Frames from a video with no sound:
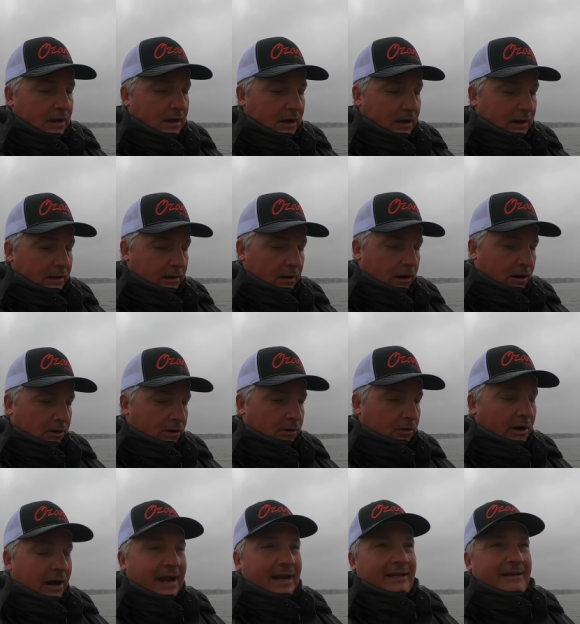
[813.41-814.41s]
Uh, all
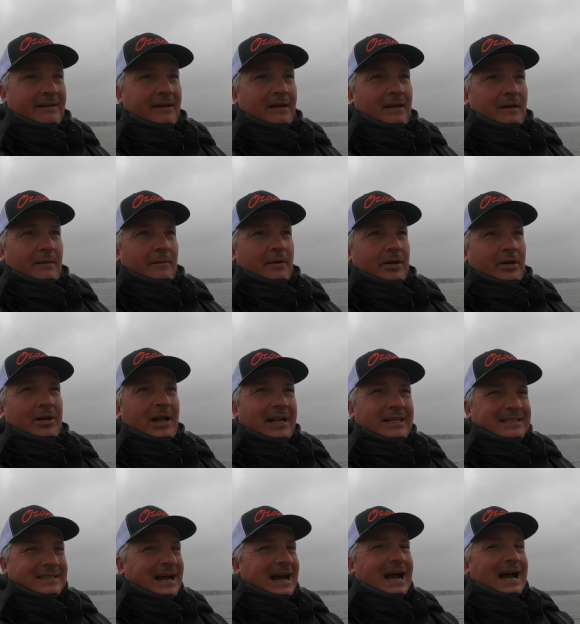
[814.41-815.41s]
great, but you're
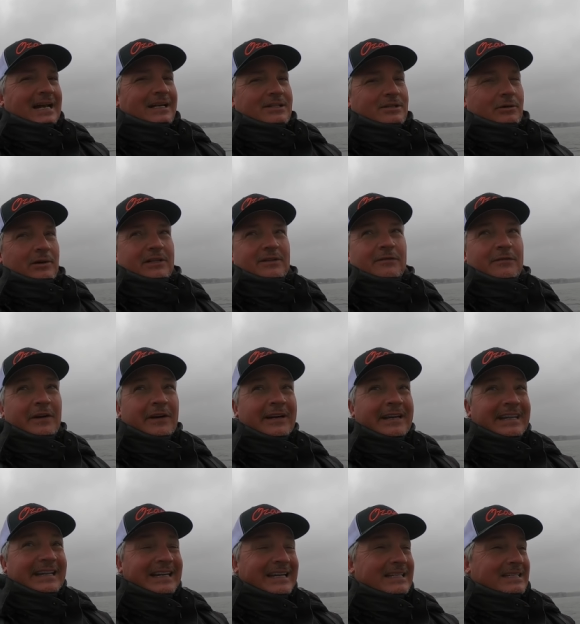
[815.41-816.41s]
not tied to it. It's
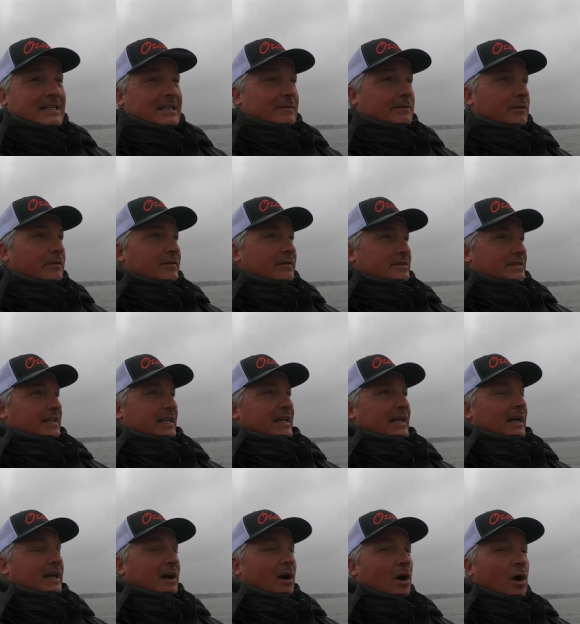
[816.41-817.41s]
very easy to move this
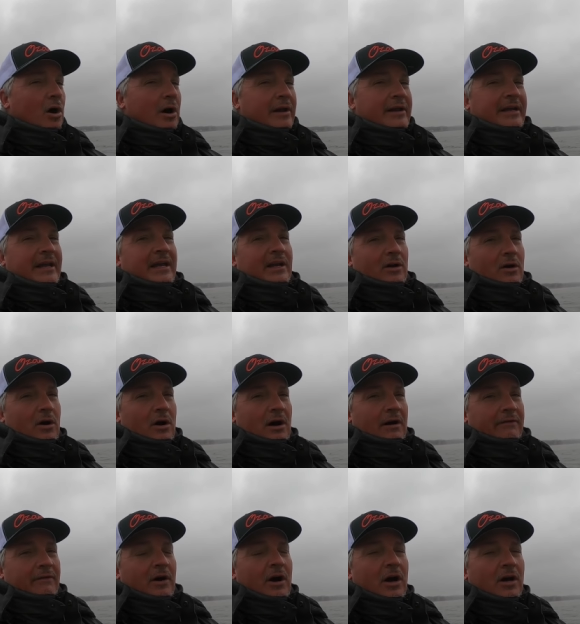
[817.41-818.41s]
thing on and
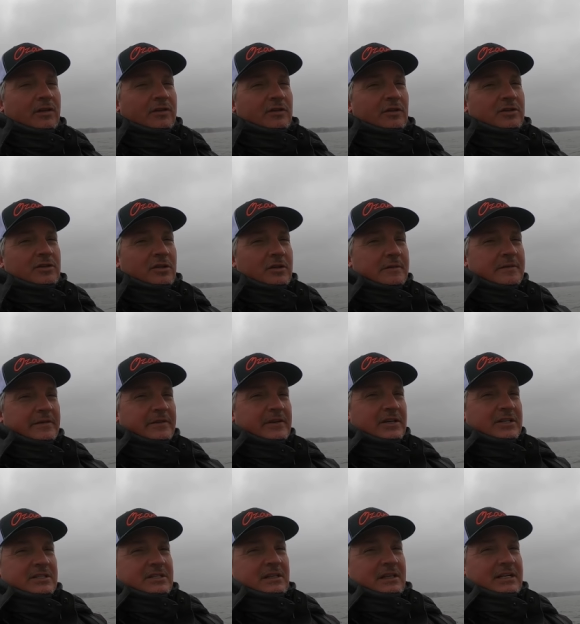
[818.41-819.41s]
off. Also, in terms of
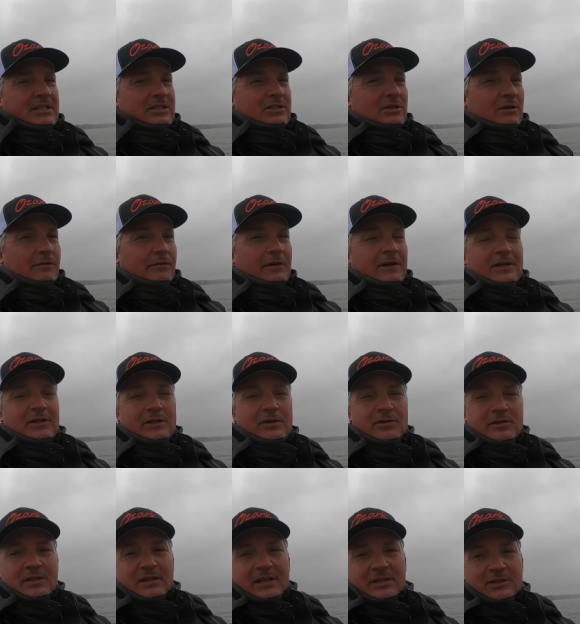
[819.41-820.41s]
your installation, don't forget to
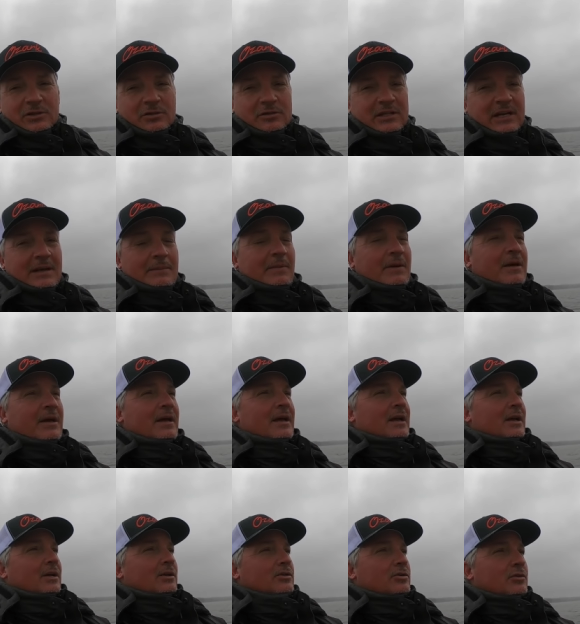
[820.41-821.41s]
use electrical tape.
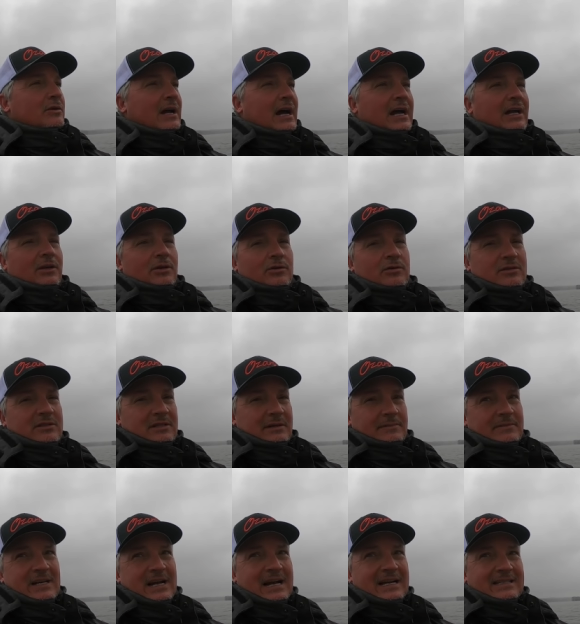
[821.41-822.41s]
Do not use
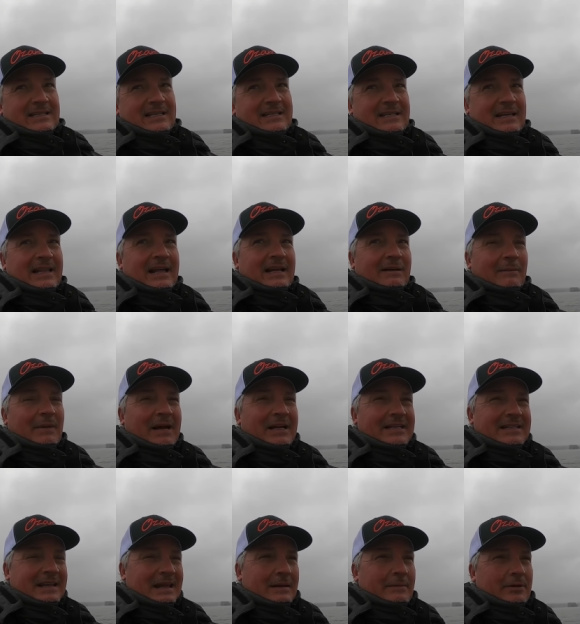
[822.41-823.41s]
zip ties. They say that
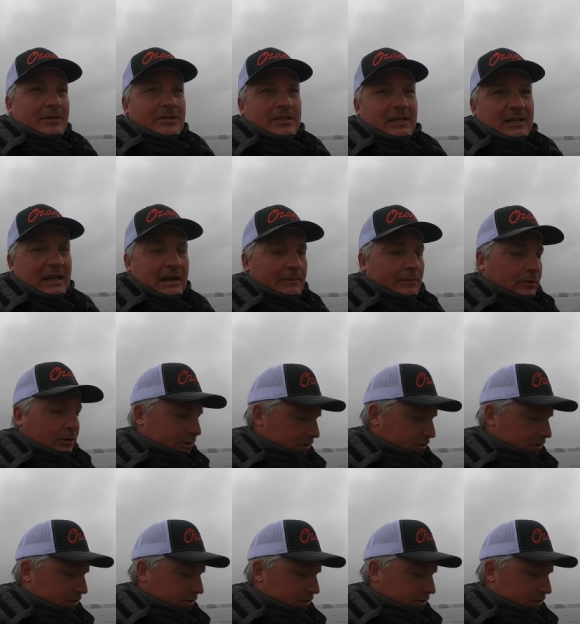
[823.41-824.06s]
might damage the cable